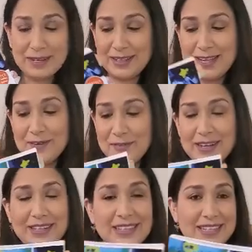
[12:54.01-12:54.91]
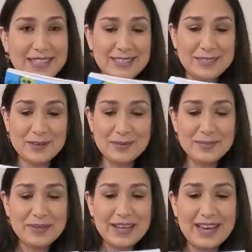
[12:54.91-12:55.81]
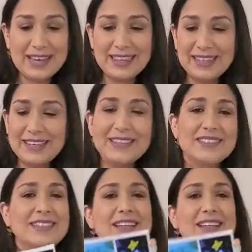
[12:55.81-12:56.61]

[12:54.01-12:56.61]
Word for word: definitely need some ideas,